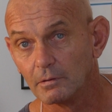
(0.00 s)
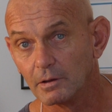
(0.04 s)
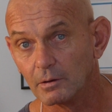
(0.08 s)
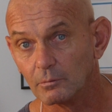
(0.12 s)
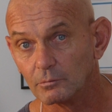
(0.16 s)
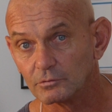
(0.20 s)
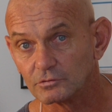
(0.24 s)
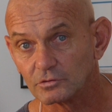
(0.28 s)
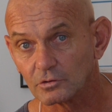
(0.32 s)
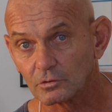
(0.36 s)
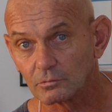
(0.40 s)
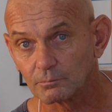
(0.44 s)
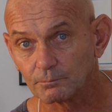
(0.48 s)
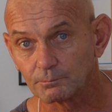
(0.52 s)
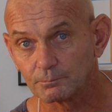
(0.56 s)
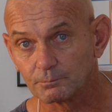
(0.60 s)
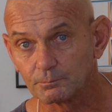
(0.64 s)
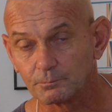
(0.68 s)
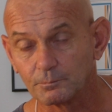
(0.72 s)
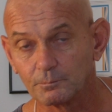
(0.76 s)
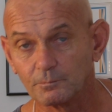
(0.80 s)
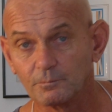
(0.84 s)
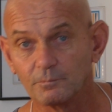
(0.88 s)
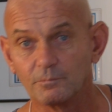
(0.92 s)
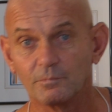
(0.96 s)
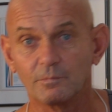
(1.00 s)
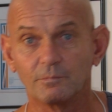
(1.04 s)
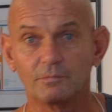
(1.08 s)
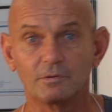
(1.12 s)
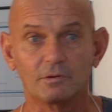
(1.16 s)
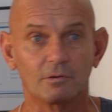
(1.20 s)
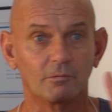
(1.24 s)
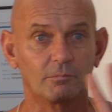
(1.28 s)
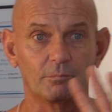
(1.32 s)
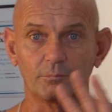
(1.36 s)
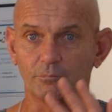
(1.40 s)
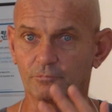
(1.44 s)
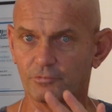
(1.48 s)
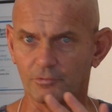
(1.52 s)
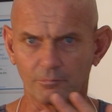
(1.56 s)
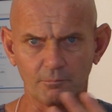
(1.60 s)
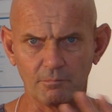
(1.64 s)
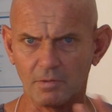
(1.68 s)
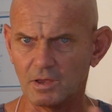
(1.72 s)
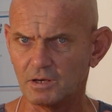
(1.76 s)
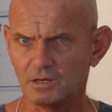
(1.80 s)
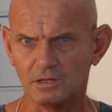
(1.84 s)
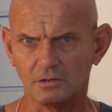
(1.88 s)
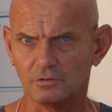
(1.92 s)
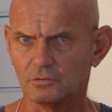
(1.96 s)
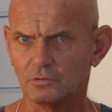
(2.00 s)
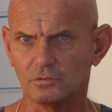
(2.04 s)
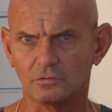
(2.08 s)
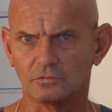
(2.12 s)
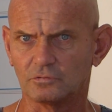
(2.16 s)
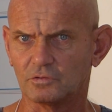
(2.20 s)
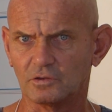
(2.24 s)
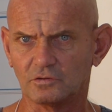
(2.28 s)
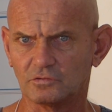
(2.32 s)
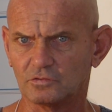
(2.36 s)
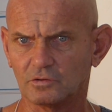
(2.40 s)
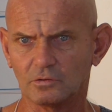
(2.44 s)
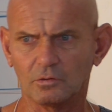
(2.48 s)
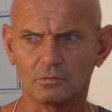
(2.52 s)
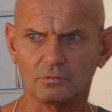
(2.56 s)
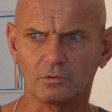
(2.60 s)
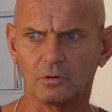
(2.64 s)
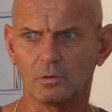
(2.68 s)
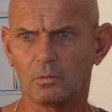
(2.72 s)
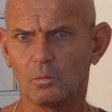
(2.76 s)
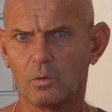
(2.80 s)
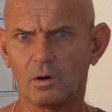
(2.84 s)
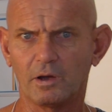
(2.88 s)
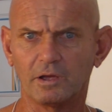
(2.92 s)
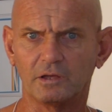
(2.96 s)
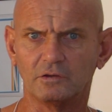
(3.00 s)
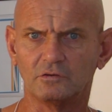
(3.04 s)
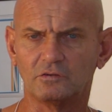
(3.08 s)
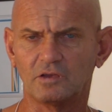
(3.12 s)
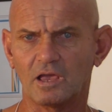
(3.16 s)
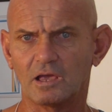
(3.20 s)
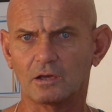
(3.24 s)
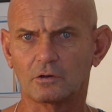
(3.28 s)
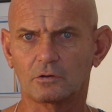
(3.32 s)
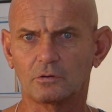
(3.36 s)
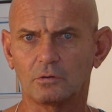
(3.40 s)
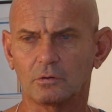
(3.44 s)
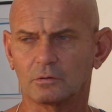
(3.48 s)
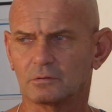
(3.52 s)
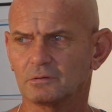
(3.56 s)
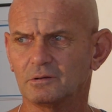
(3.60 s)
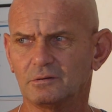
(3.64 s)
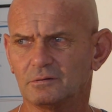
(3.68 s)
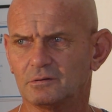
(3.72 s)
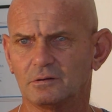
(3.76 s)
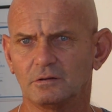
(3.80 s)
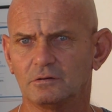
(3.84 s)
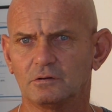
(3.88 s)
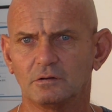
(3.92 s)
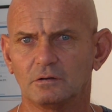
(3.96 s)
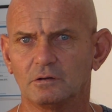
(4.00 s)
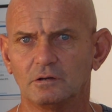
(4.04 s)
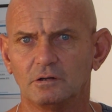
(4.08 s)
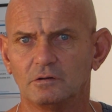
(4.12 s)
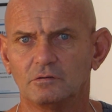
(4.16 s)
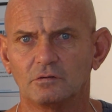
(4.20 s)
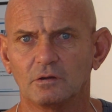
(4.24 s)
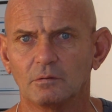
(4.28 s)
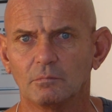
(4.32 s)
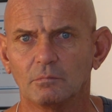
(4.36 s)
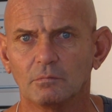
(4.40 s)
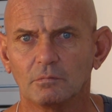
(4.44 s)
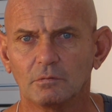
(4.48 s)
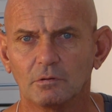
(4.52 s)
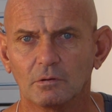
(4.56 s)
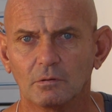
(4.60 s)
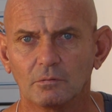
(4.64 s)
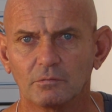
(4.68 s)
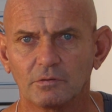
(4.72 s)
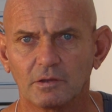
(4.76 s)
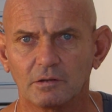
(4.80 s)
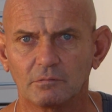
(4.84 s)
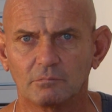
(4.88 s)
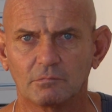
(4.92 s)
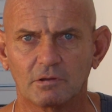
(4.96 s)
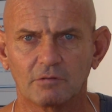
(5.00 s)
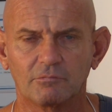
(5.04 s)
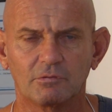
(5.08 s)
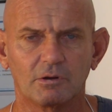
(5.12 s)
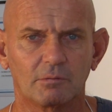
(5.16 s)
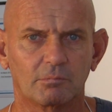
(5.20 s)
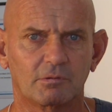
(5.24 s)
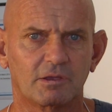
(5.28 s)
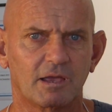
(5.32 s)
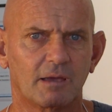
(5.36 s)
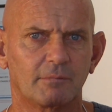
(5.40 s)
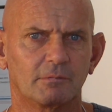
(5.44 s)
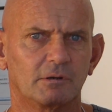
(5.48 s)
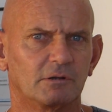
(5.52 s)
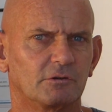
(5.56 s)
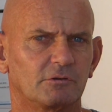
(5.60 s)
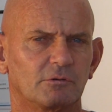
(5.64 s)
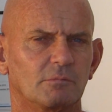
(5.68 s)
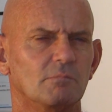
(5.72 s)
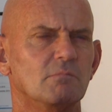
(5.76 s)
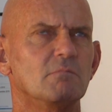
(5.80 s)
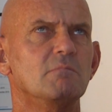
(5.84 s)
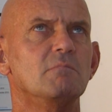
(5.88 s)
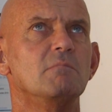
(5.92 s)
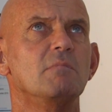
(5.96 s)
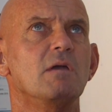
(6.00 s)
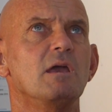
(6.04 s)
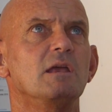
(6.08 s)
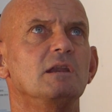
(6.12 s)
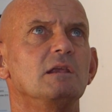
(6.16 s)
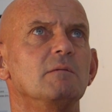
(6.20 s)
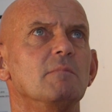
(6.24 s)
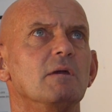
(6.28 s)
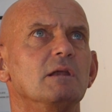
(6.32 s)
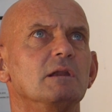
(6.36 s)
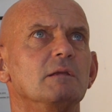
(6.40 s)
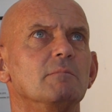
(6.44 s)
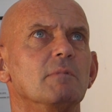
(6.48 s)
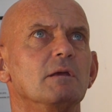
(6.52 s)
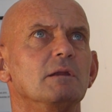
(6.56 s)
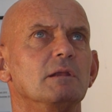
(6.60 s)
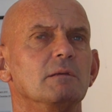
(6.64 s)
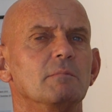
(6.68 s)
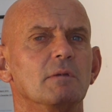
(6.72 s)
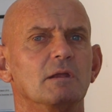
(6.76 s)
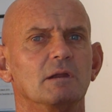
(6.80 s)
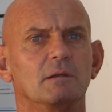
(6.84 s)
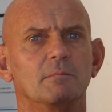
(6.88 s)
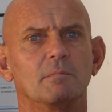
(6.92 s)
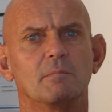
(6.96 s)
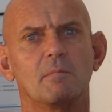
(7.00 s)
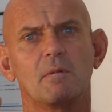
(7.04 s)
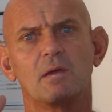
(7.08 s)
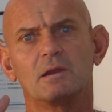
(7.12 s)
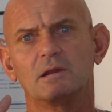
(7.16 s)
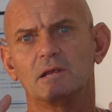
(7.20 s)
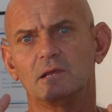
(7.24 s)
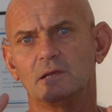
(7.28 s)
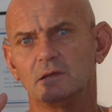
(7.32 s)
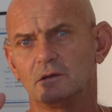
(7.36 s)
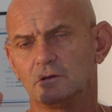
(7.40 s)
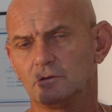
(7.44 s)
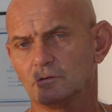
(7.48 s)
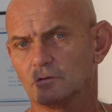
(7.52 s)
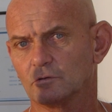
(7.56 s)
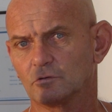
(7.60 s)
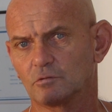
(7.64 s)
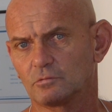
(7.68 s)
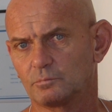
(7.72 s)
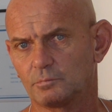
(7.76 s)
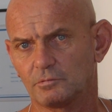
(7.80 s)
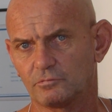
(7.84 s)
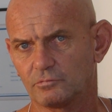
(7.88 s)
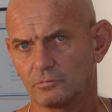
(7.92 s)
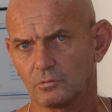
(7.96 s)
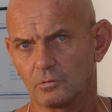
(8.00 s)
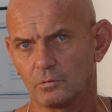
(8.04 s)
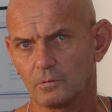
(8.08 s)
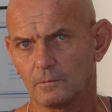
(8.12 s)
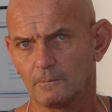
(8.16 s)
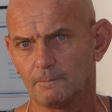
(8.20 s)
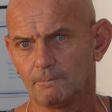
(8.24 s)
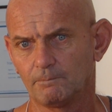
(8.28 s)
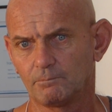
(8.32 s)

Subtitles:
That was for many years, they said, oh, the Hawaiians ate Cook. No, they didn't eat him. They'd given up cannibalism many years before.